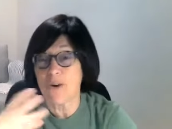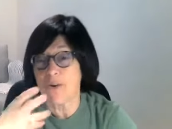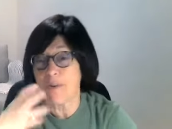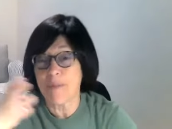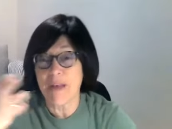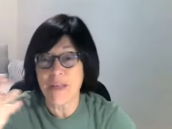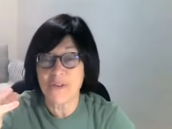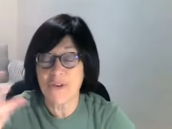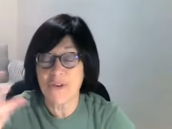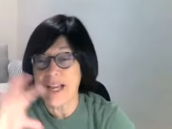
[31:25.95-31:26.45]
her
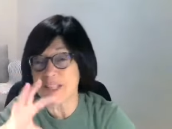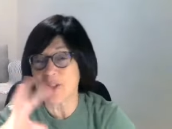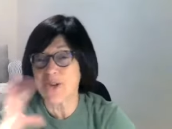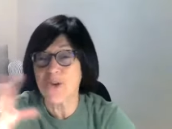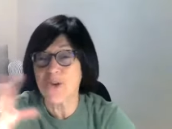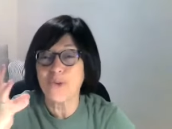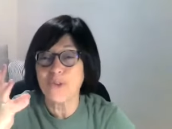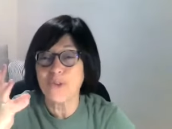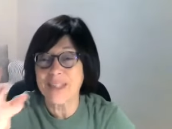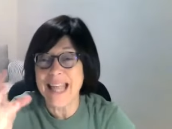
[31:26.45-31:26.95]
mother has
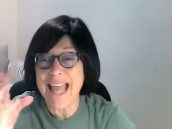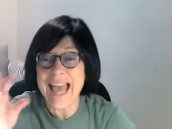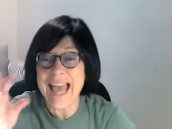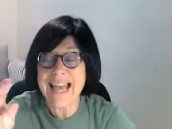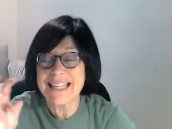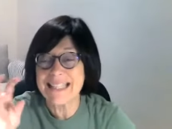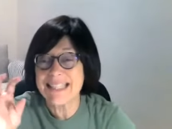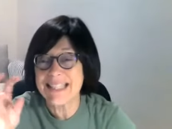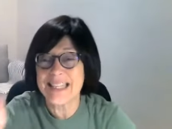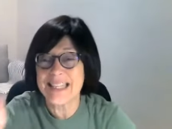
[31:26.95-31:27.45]
golden
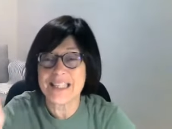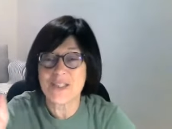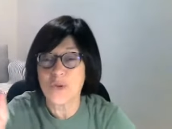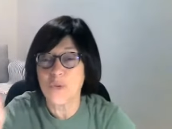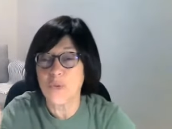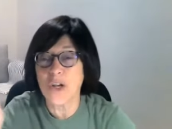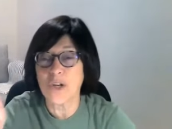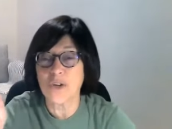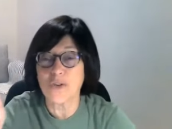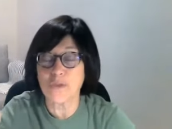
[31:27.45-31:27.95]
hands and is
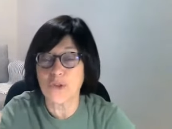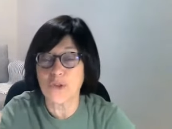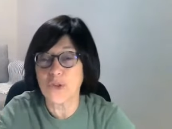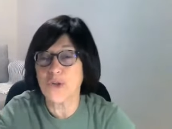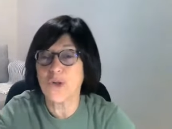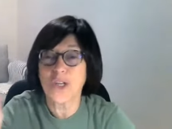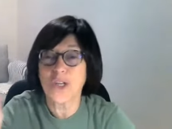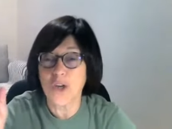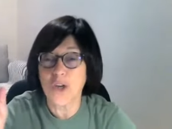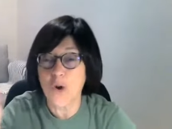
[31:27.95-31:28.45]
a wonderful
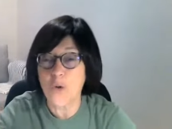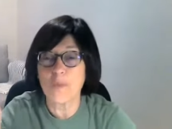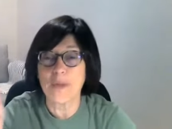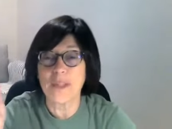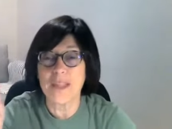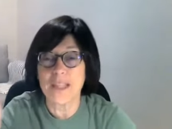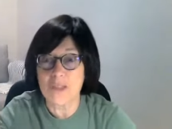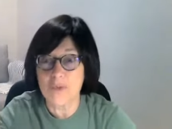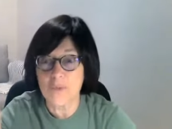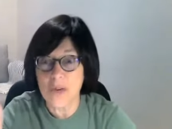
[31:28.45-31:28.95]
cook and
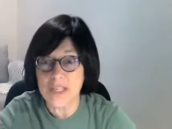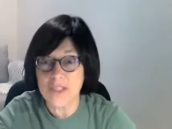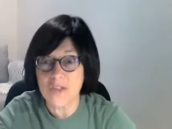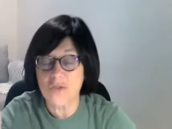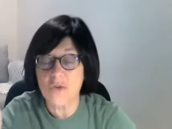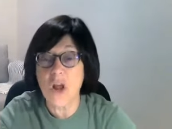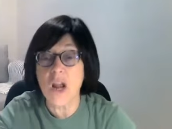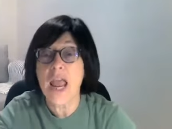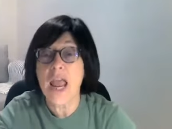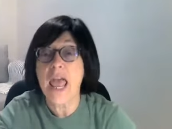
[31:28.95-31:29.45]
opened this
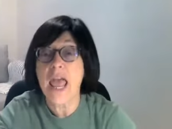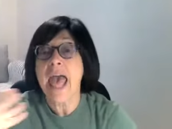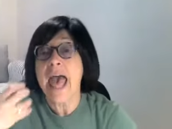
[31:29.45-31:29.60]
restaurant.